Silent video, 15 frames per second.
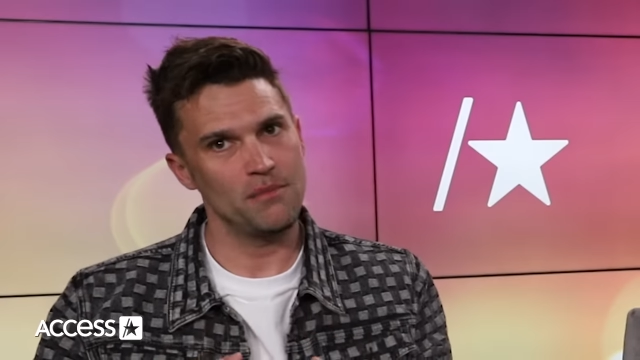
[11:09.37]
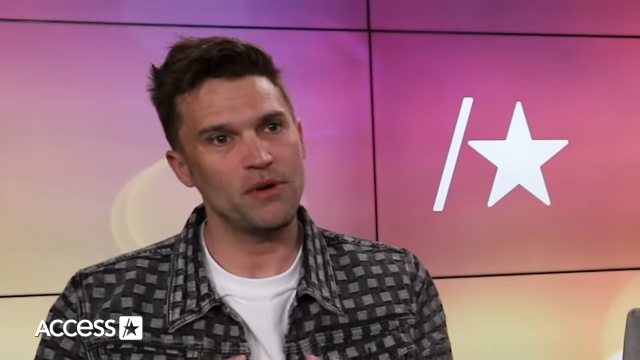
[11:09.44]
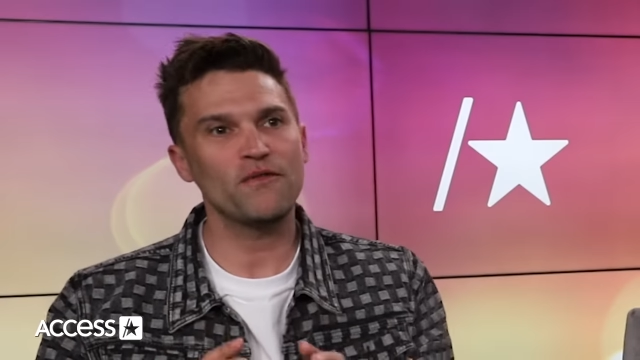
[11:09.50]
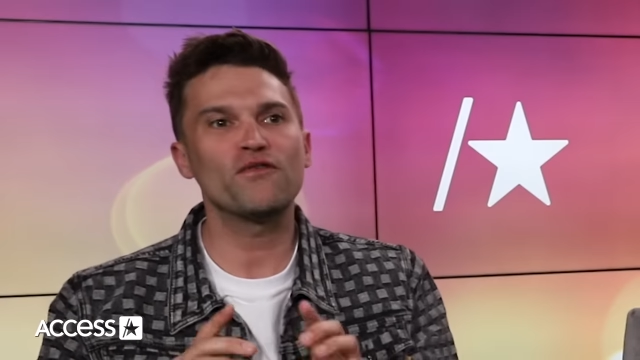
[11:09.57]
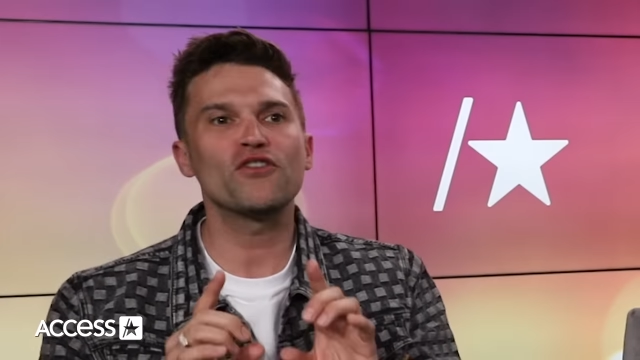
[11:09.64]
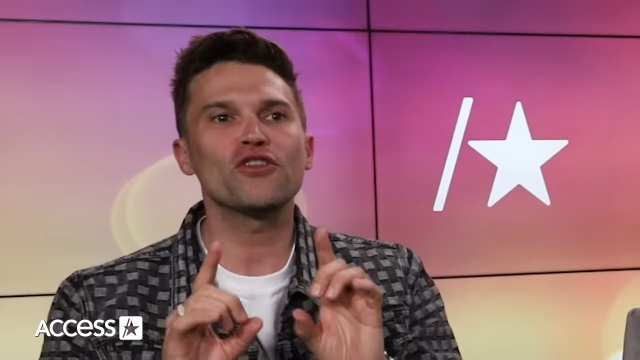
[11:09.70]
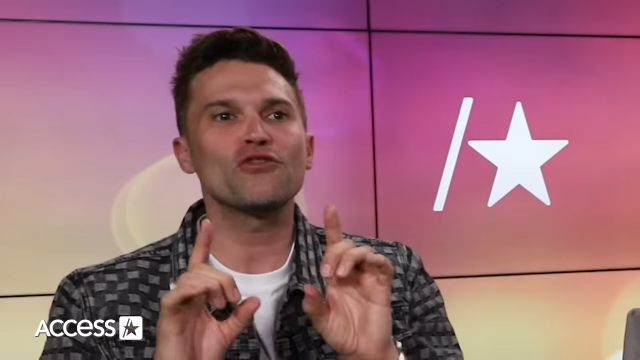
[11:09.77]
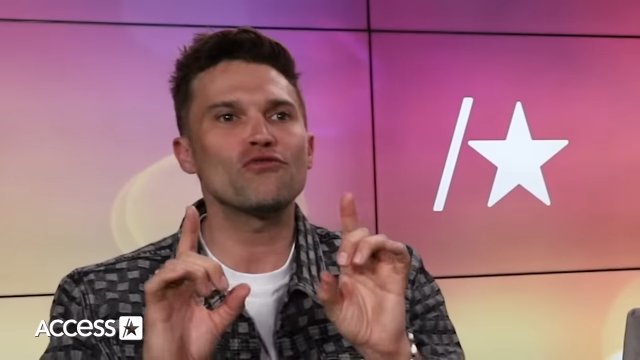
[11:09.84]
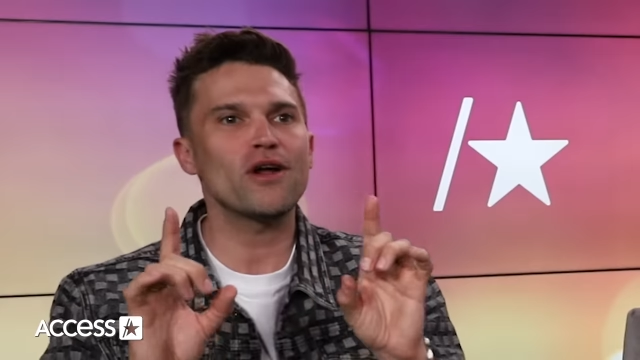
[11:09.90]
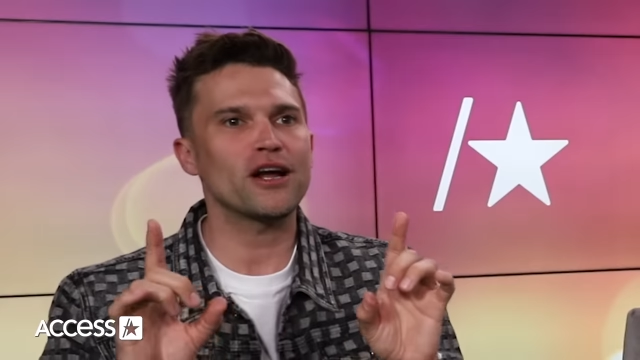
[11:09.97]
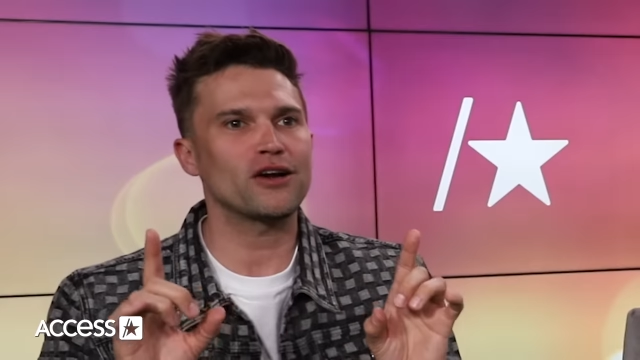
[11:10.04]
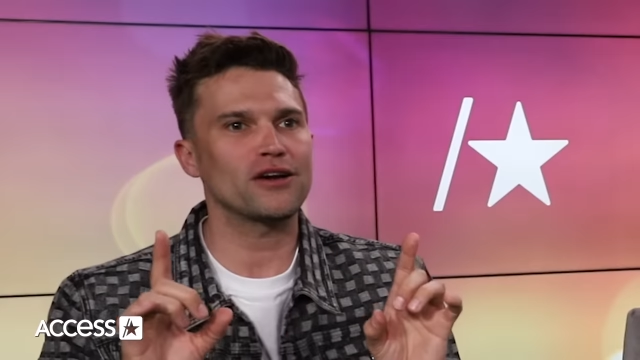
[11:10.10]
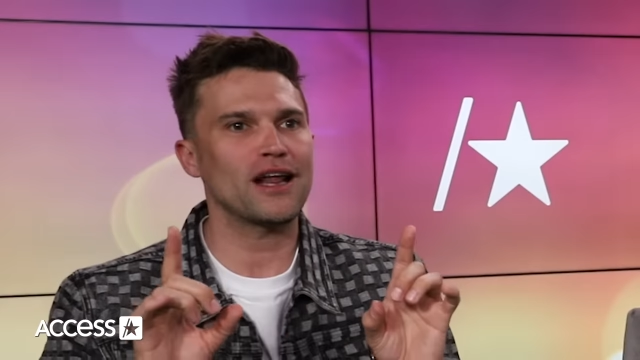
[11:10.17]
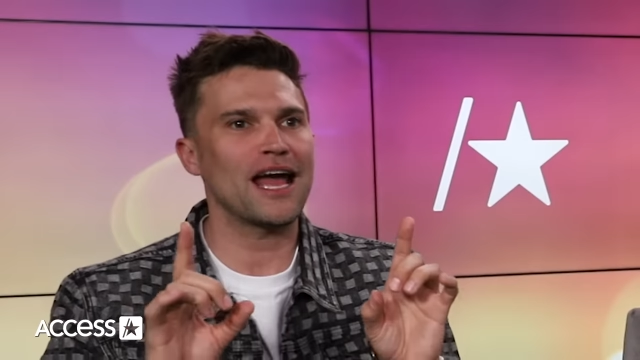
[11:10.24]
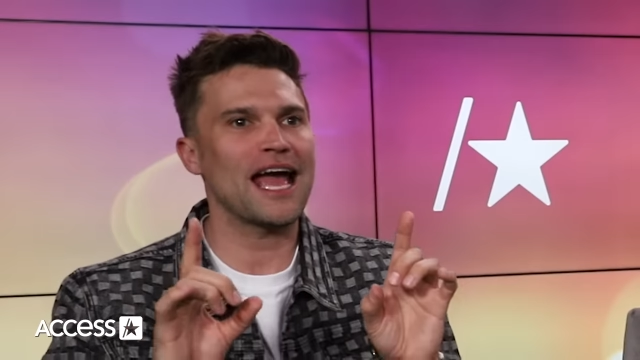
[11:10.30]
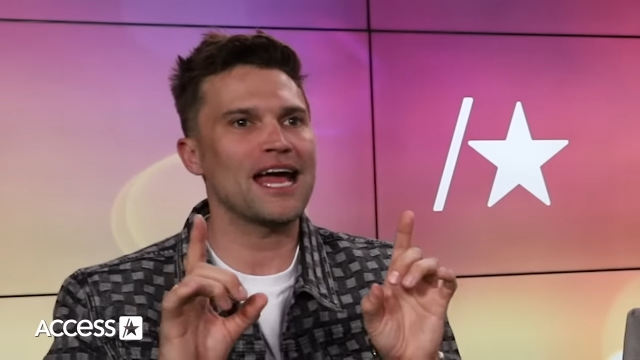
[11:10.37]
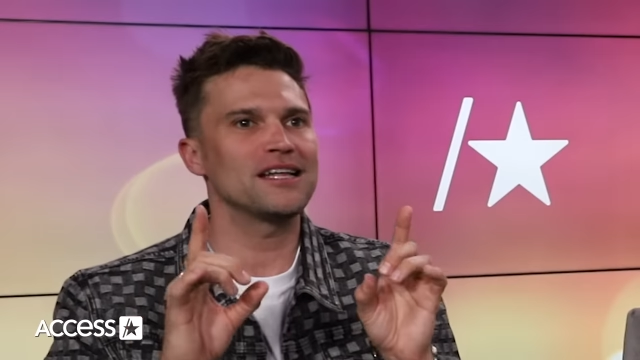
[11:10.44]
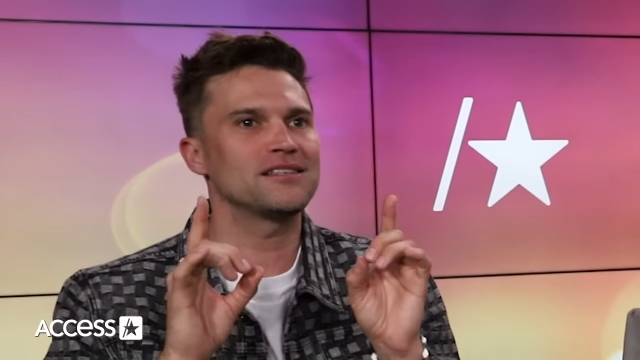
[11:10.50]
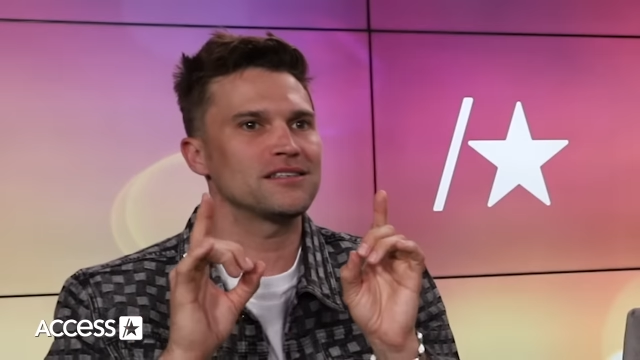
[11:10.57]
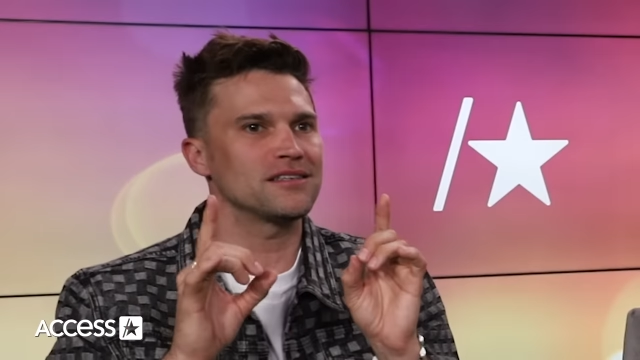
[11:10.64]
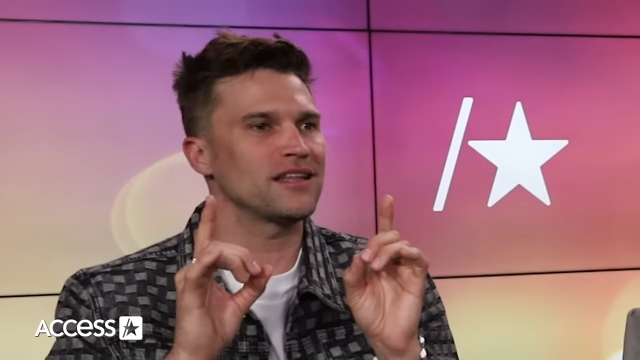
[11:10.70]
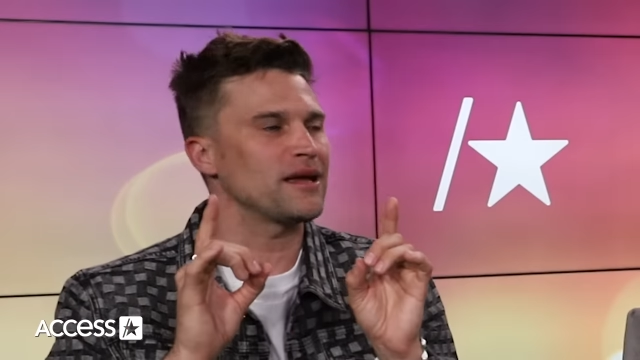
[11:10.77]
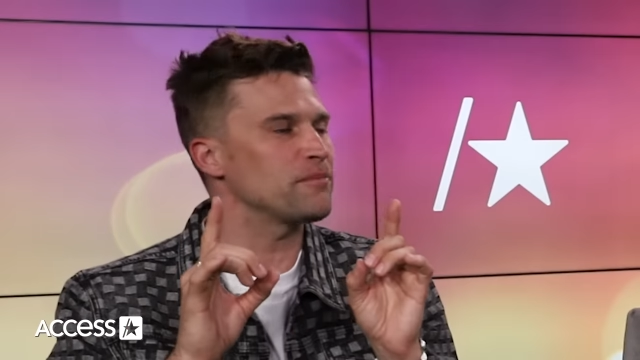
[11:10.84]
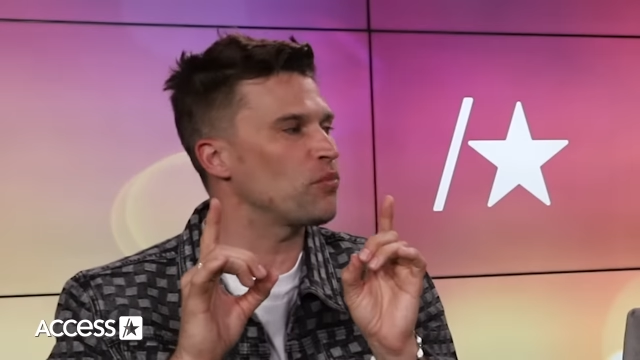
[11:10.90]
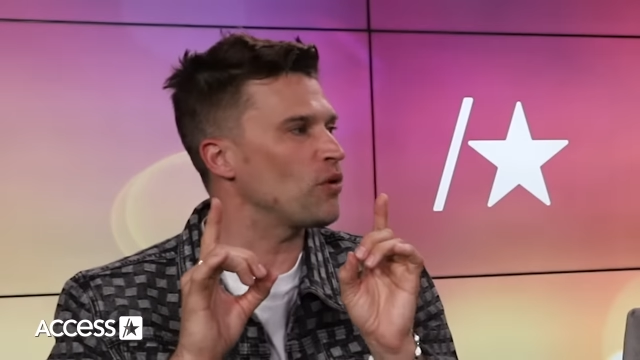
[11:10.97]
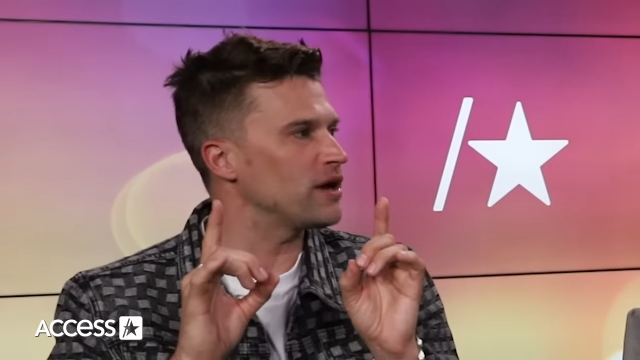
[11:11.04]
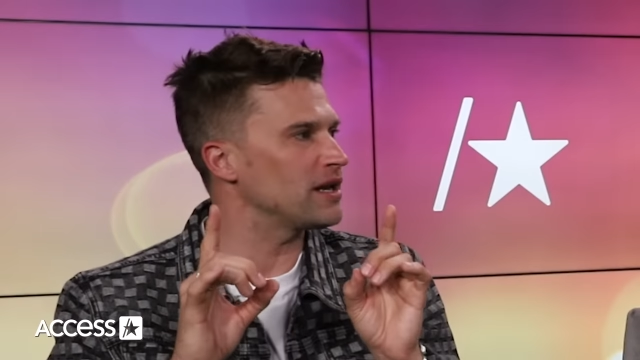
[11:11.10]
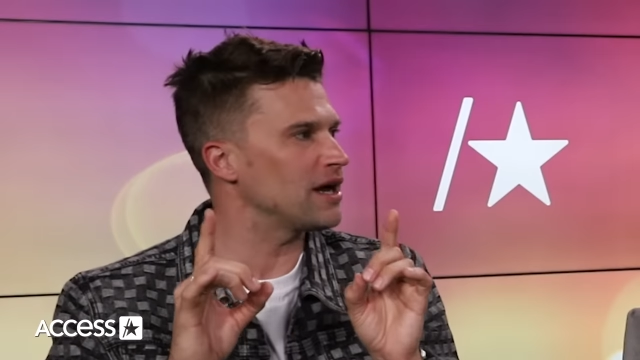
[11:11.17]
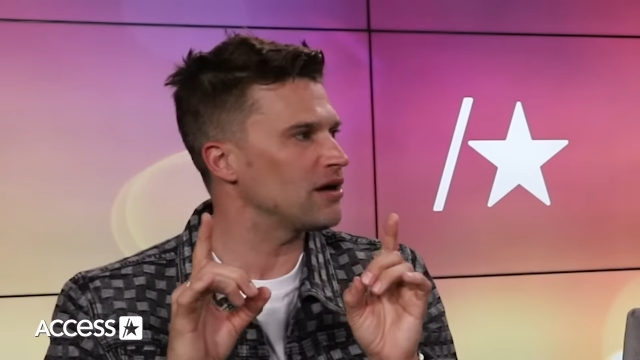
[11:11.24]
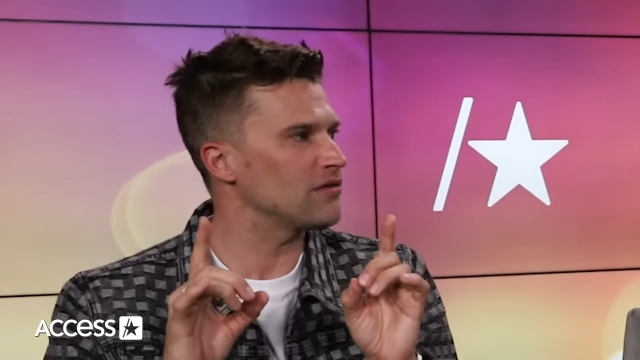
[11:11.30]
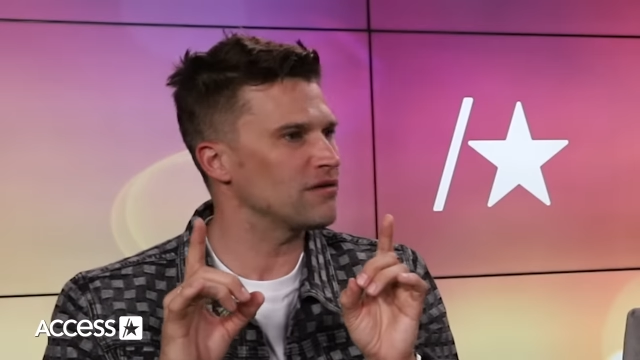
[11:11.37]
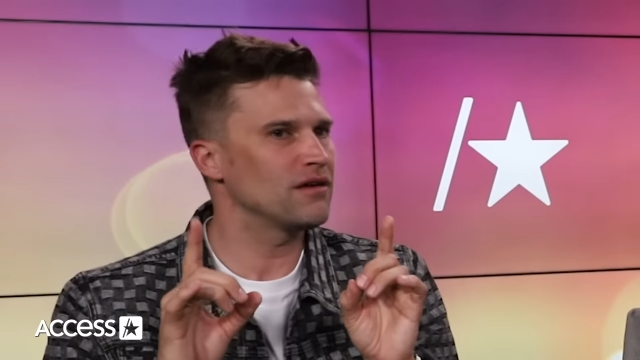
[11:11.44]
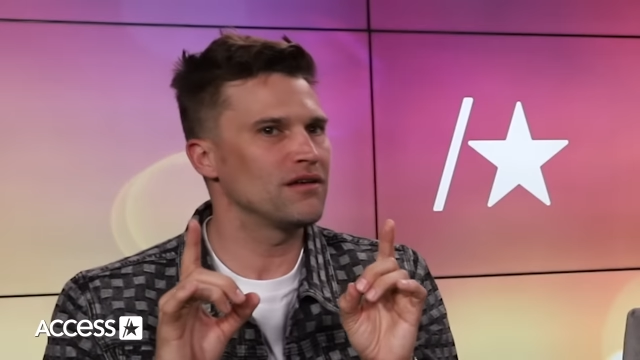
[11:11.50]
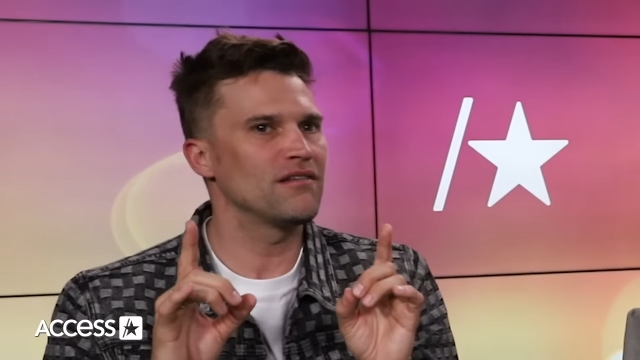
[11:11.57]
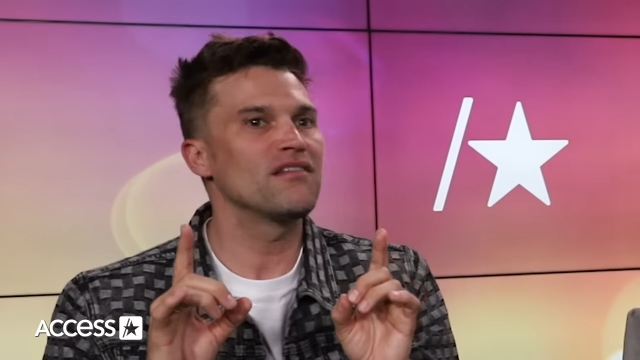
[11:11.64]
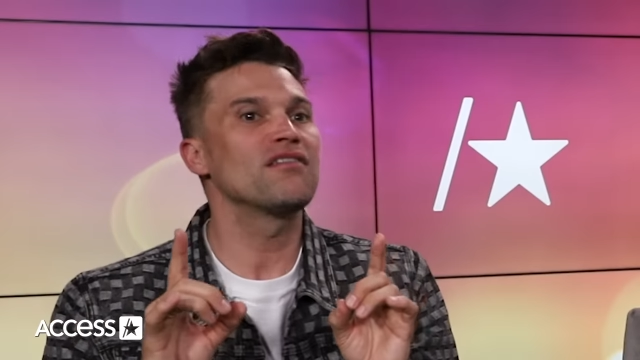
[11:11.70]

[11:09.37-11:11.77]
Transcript: But for the record, I had to like point out,